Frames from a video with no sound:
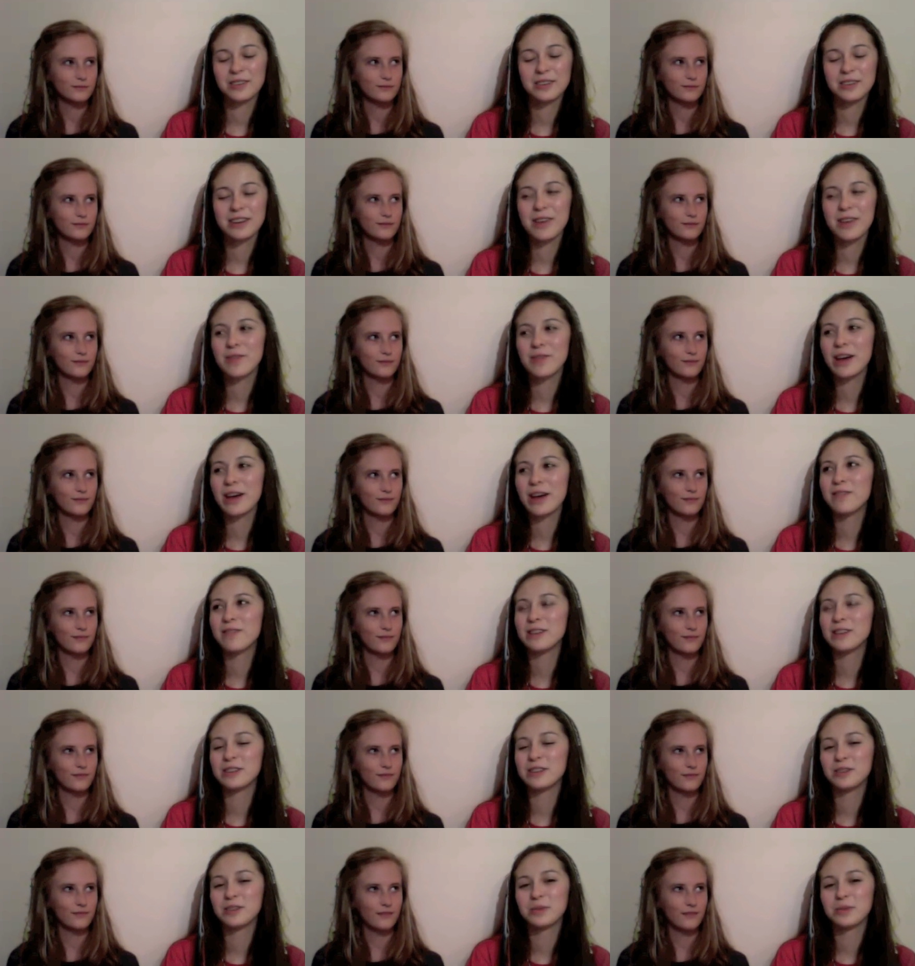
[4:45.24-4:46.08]
Speaker 1: never ever
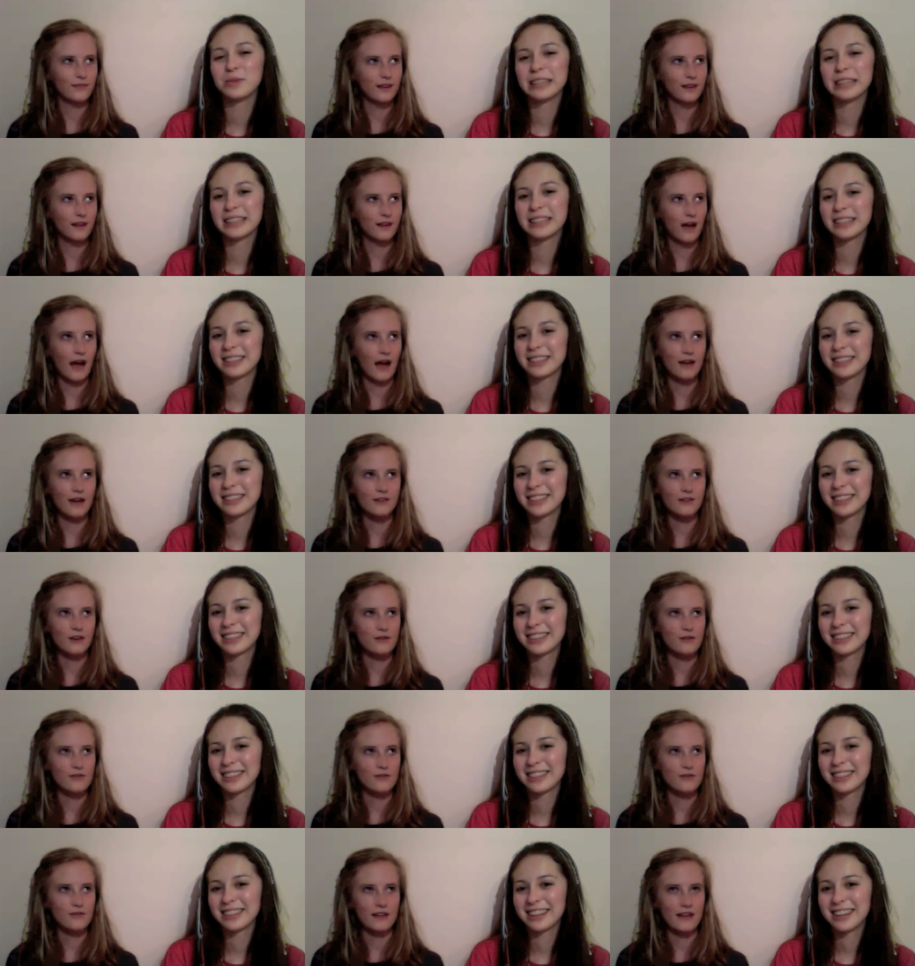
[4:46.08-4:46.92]
do it.
Speaker 2: I
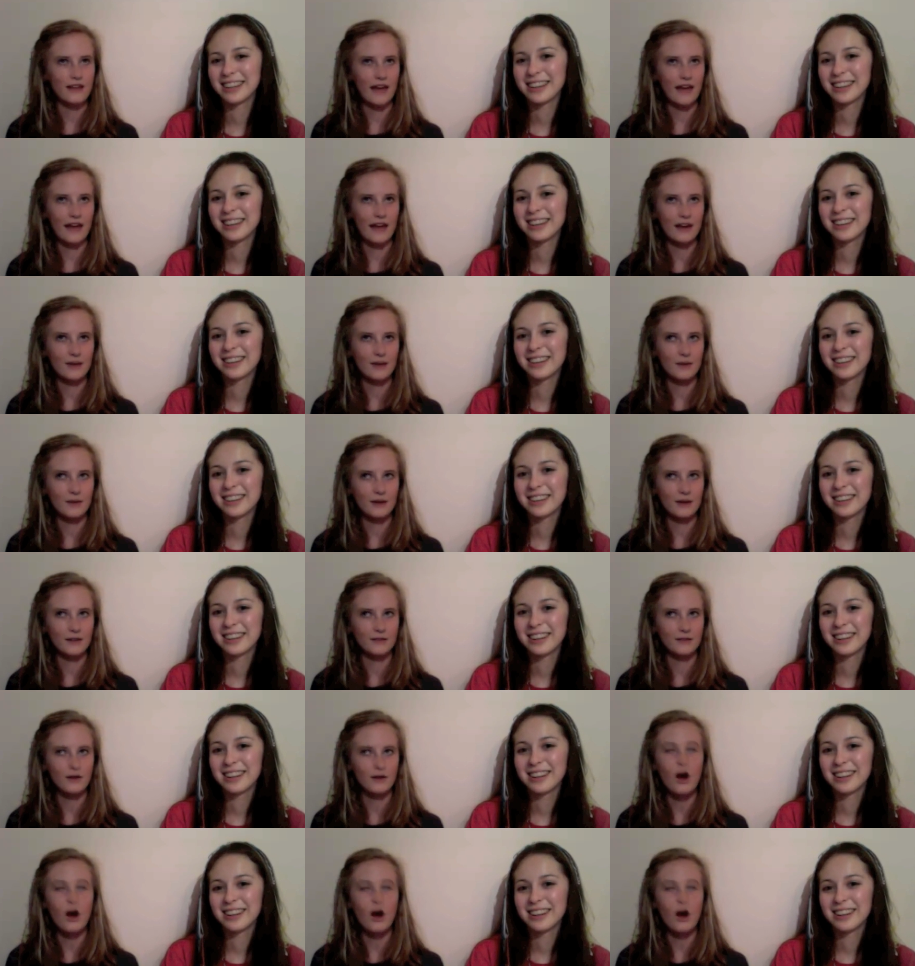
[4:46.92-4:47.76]
don't think anyone.
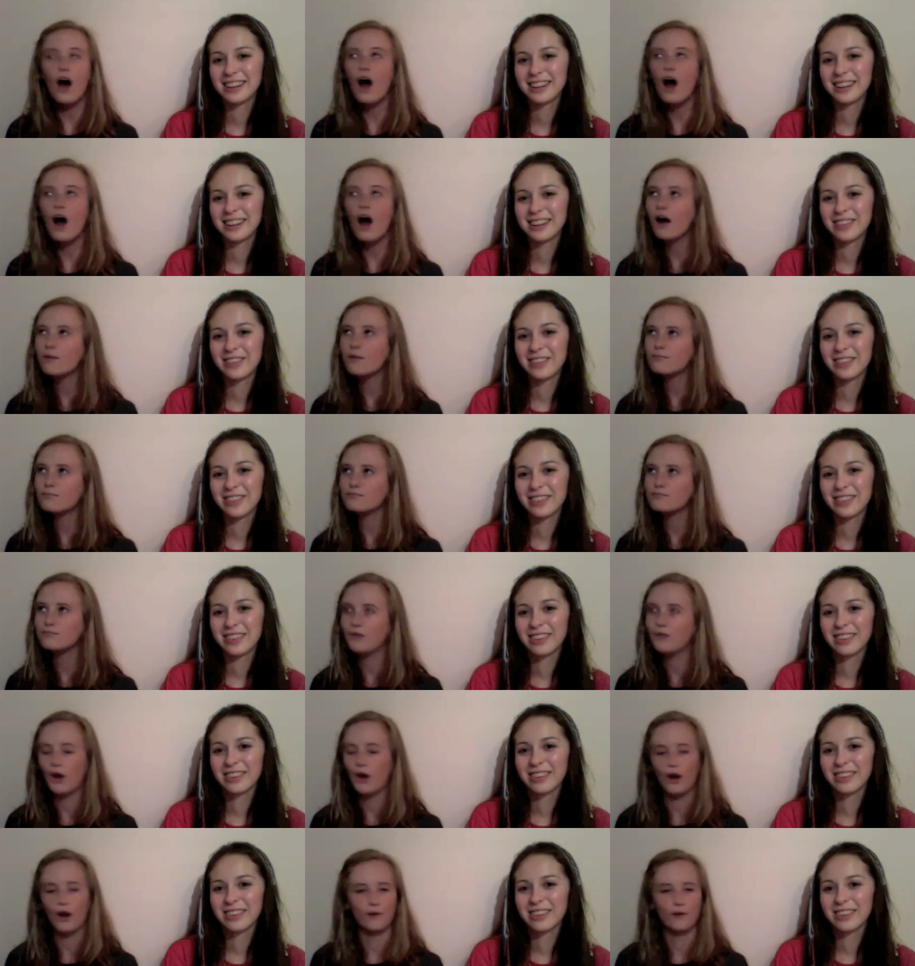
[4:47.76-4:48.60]
Oh,
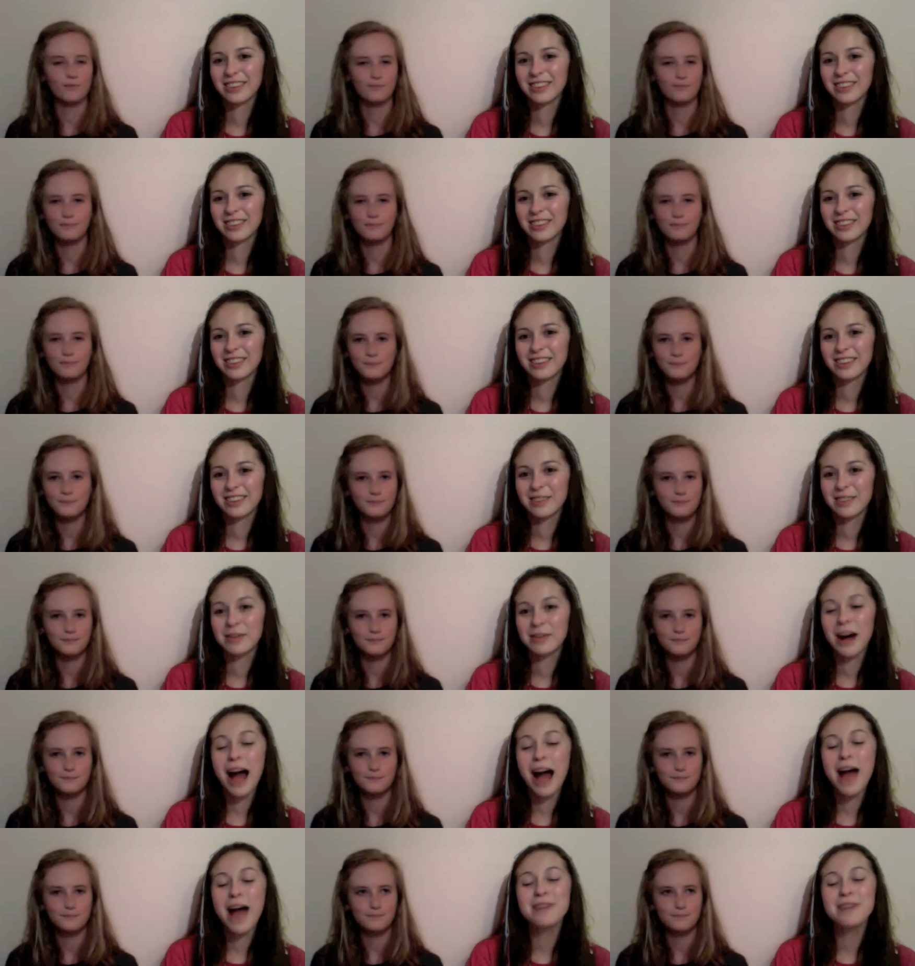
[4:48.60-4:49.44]
Speaker 1: no. Well,
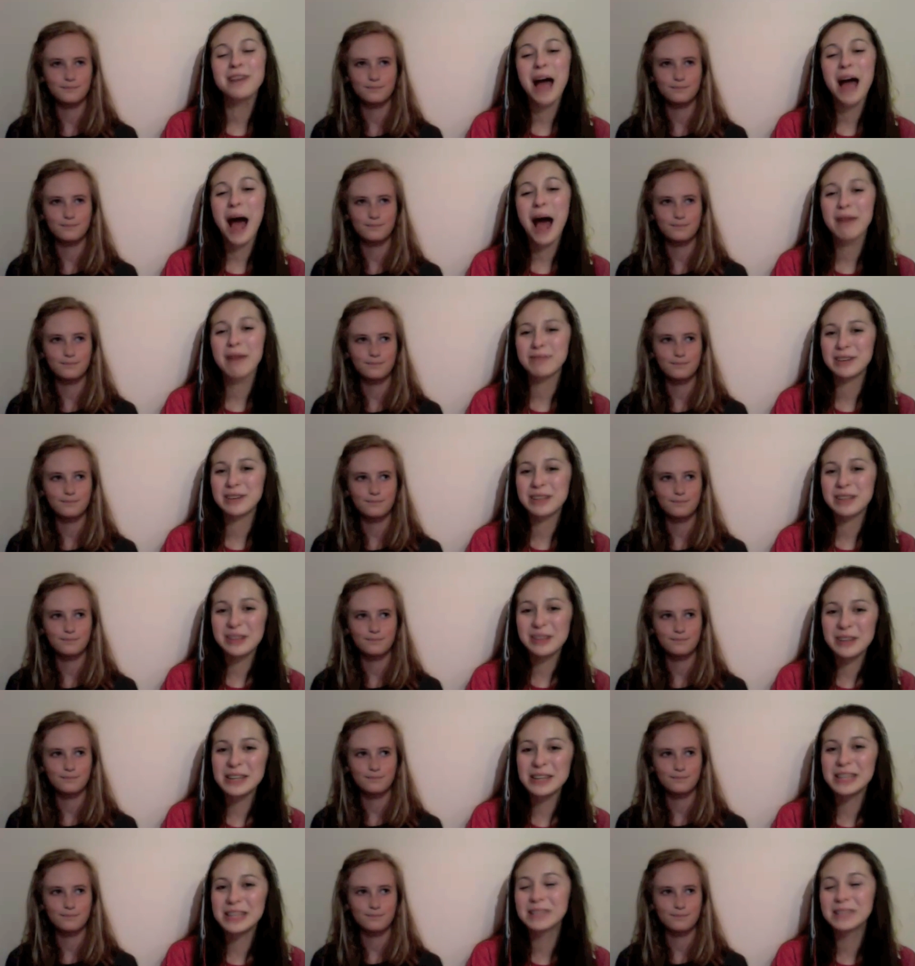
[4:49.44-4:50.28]
I have a happy New
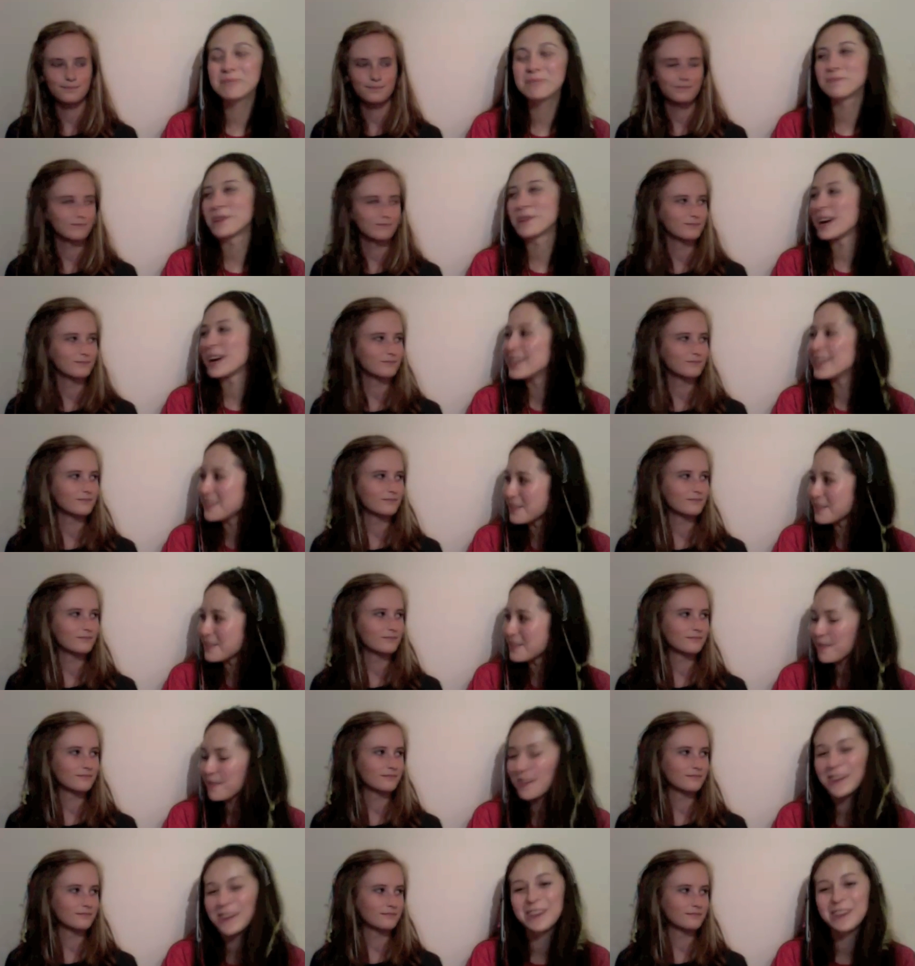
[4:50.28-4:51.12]
Year's present for
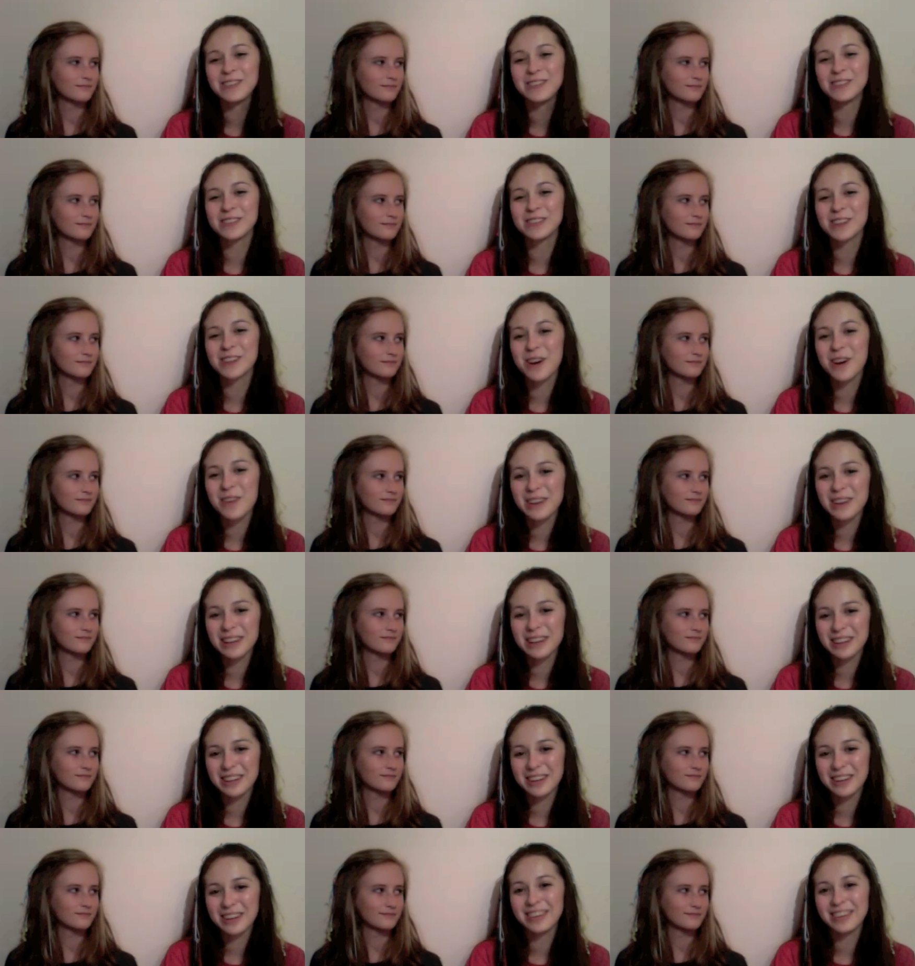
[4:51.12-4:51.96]
you, showing
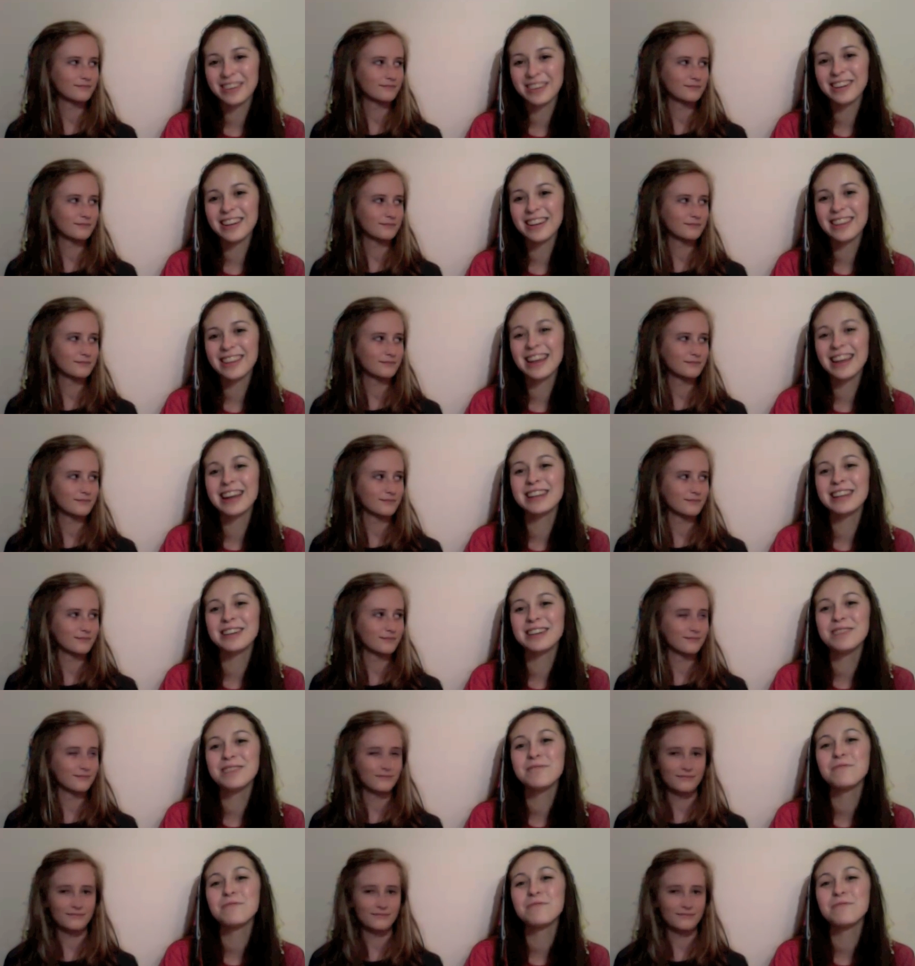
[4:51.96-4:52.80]
you that you
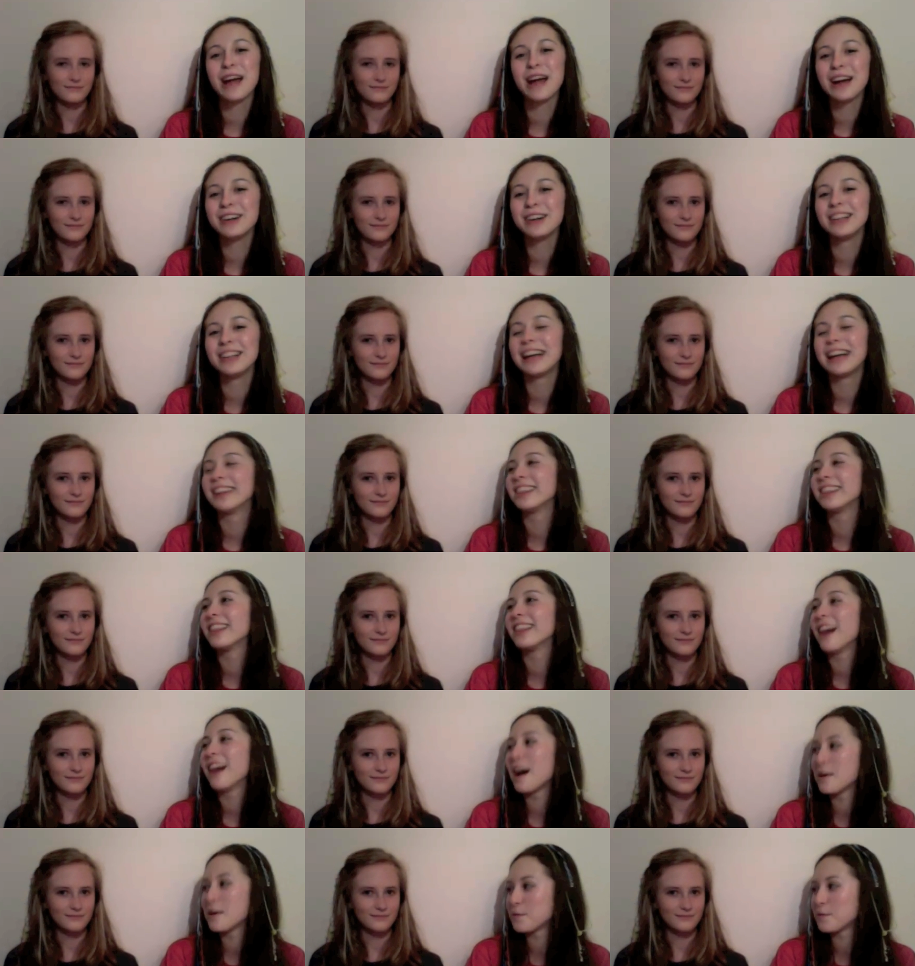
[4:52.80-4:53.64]
fail at
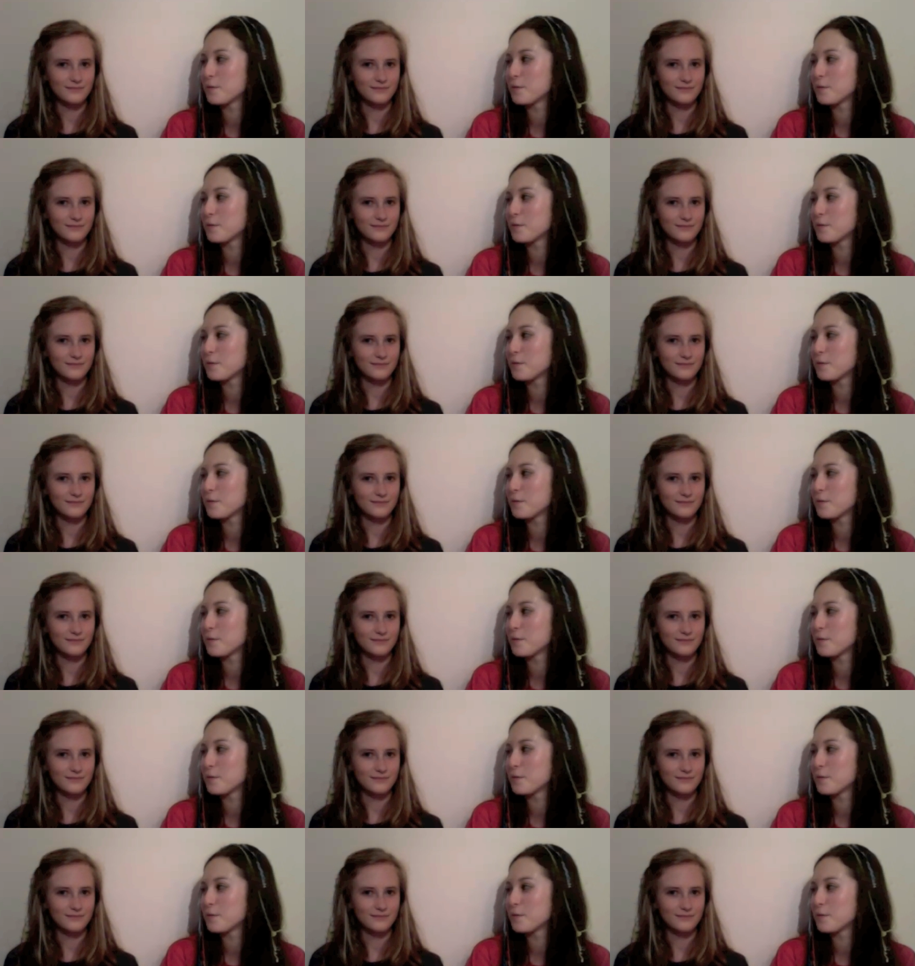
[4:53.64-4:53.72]
life.